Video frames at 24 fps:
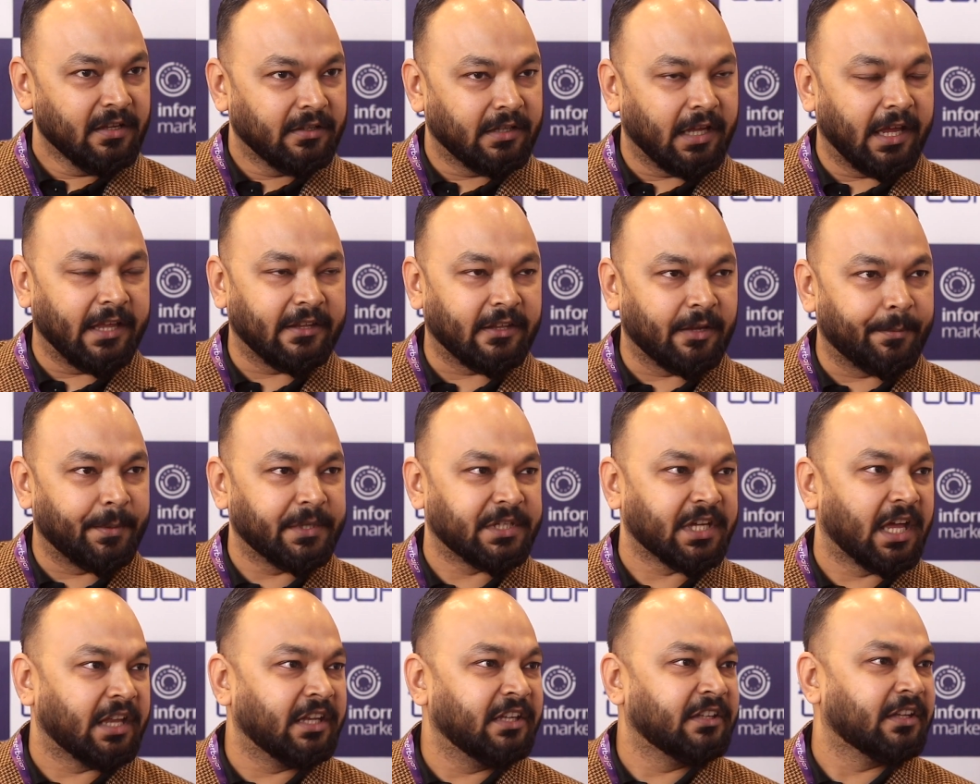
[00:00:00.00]
The
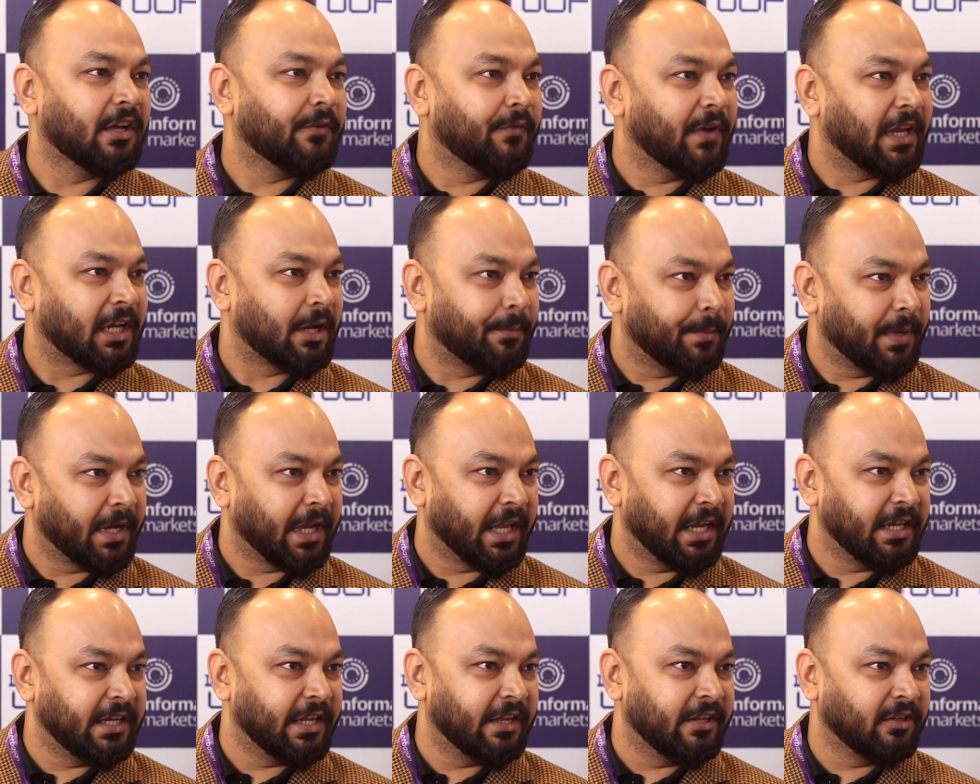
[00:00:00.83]
Azerbaijanis are welcoming
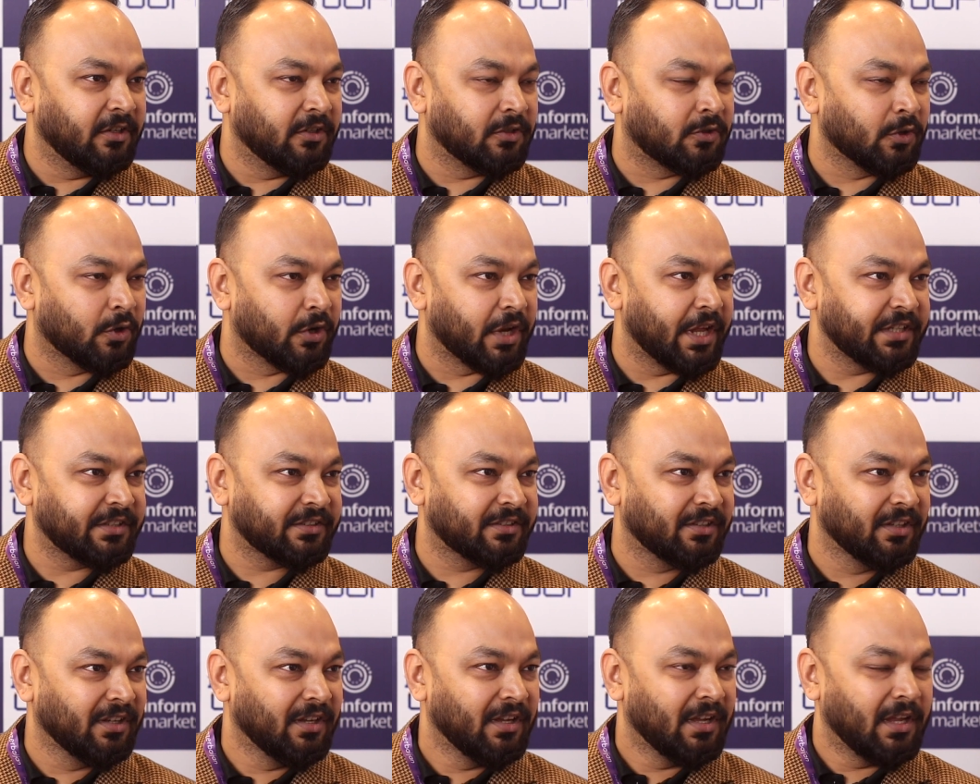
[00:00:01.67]
Indian
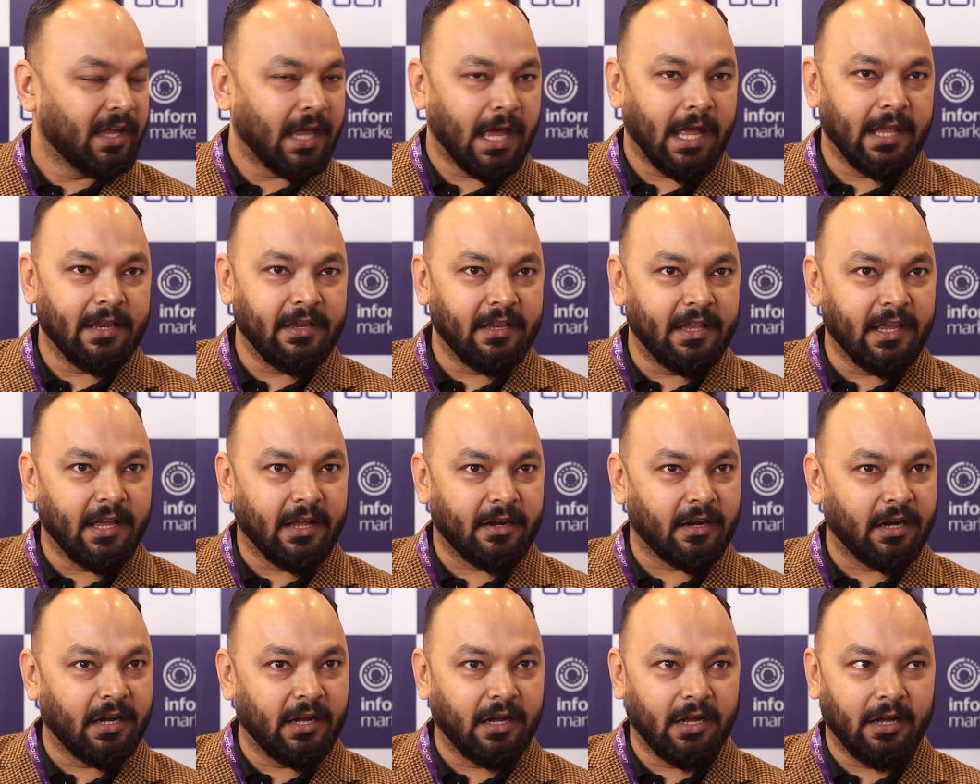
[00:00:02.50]
tourists and
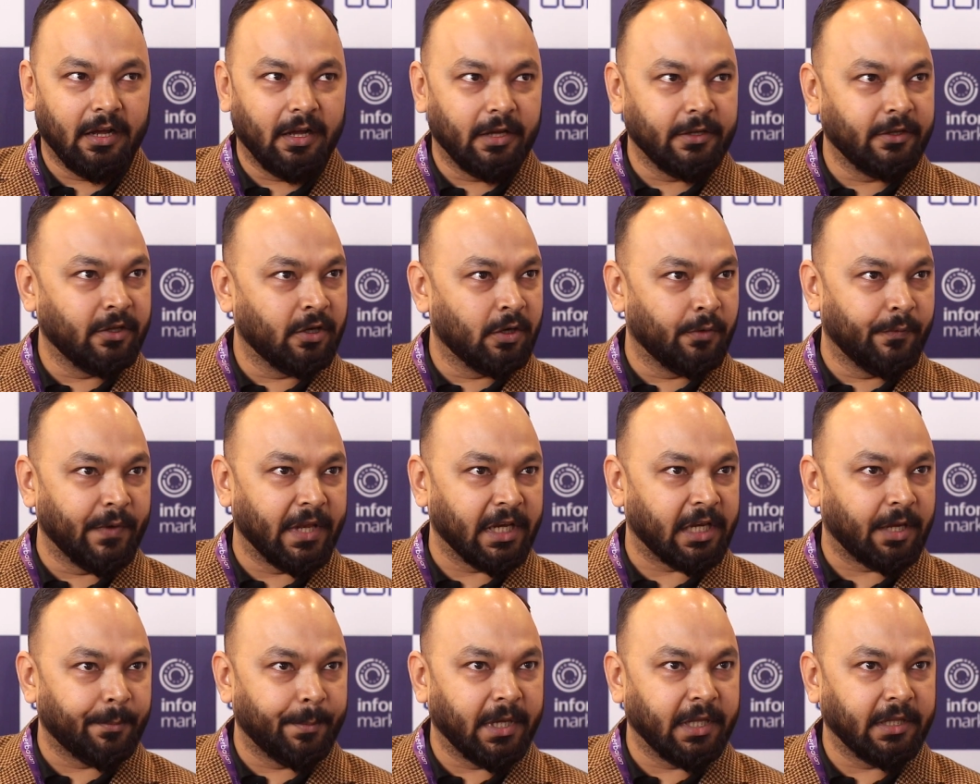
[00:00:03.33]
they're, uh, you know,
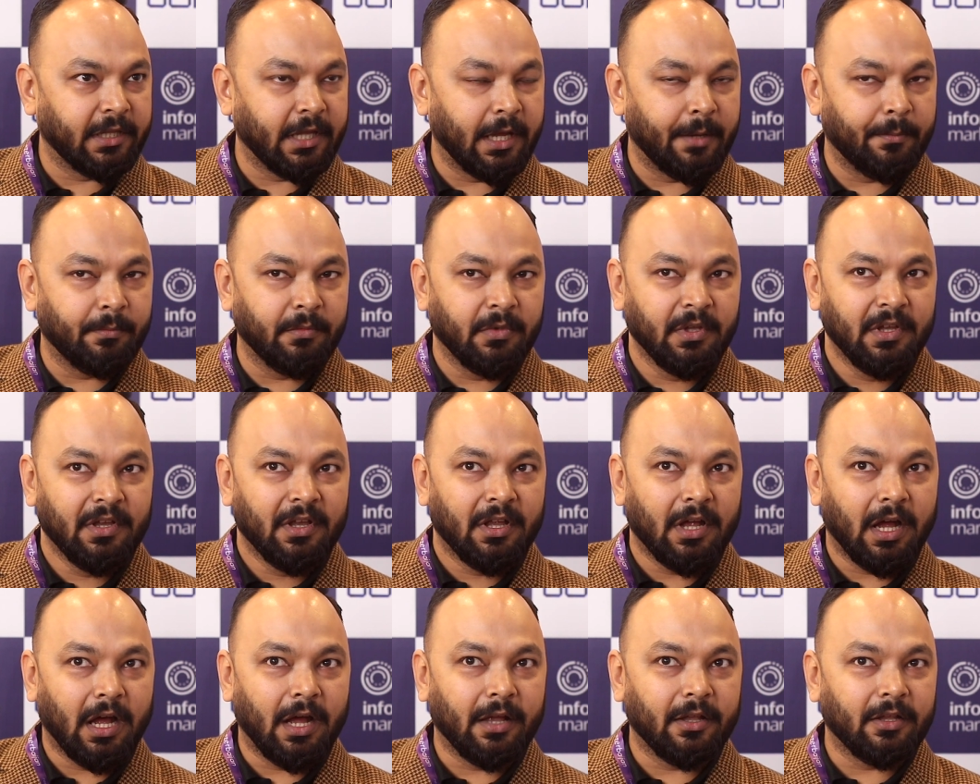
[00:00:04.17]
welcoming them
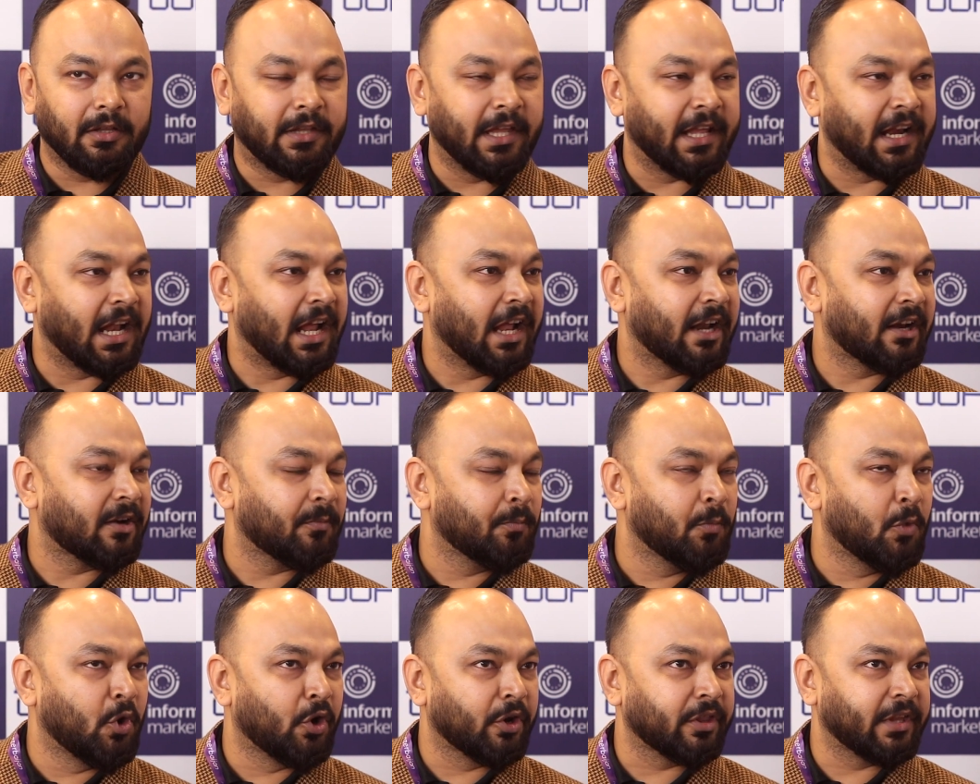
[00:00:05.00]
there are
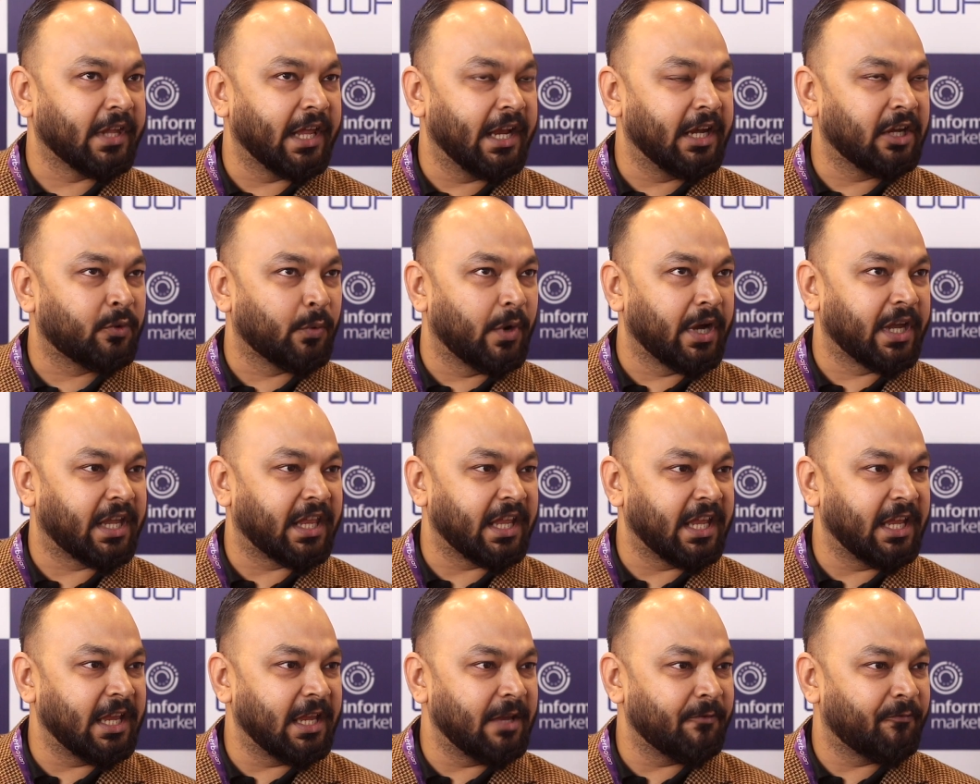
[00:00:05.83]
more than
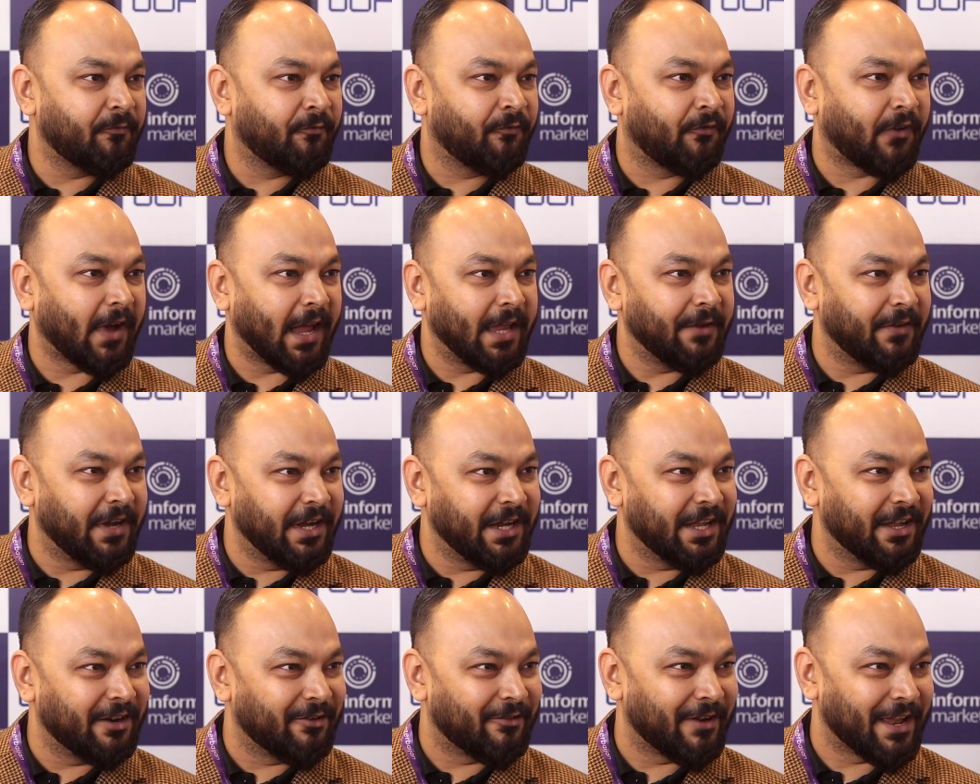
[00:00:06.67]
25
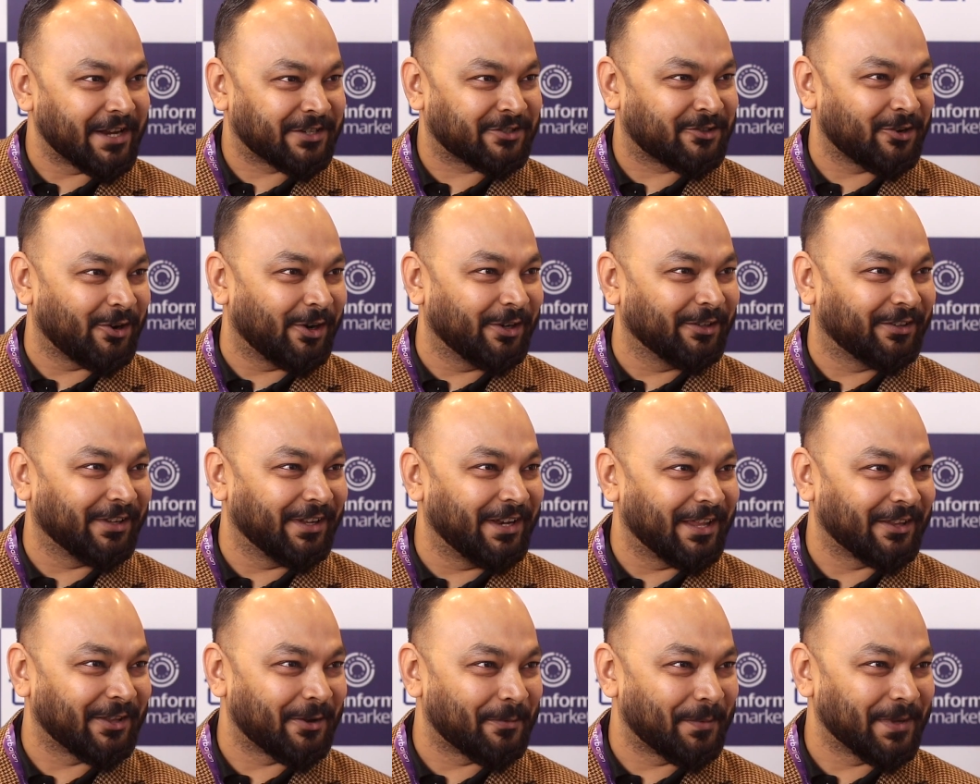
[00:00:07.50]
Indian restaurants
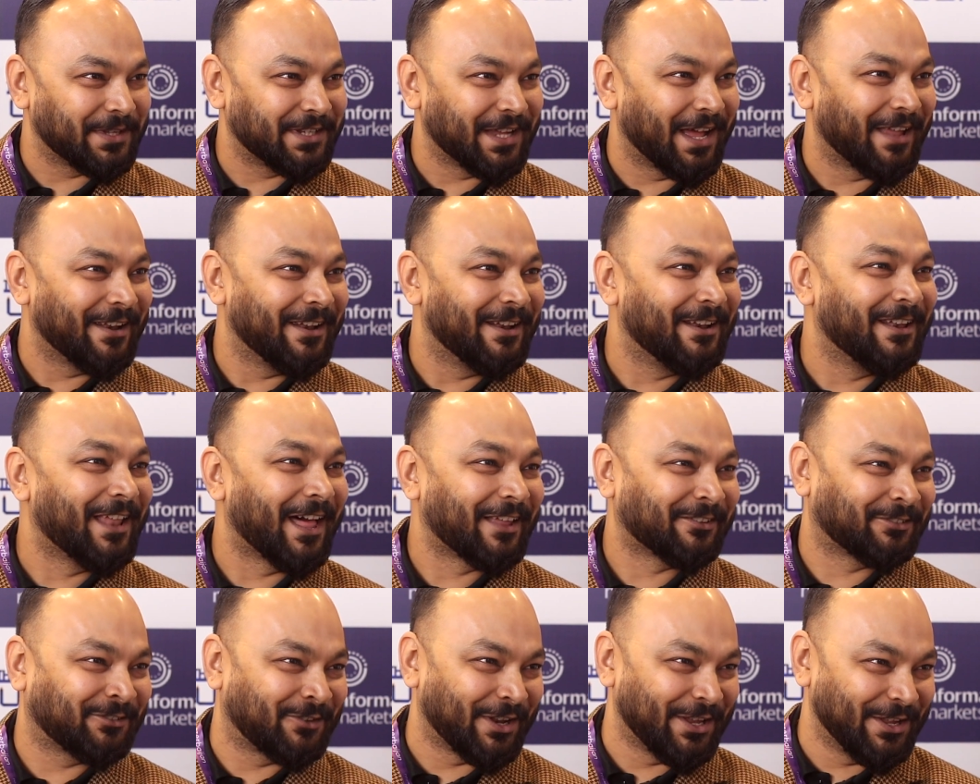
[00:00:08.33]
in Azerbaijan in
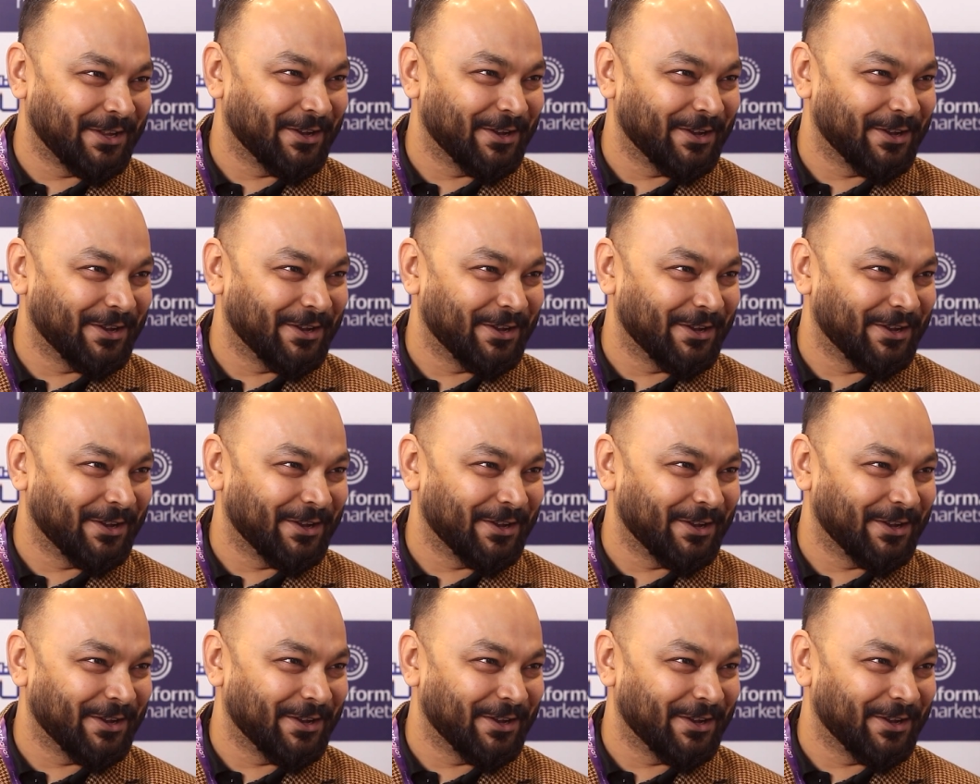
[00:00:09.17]
last three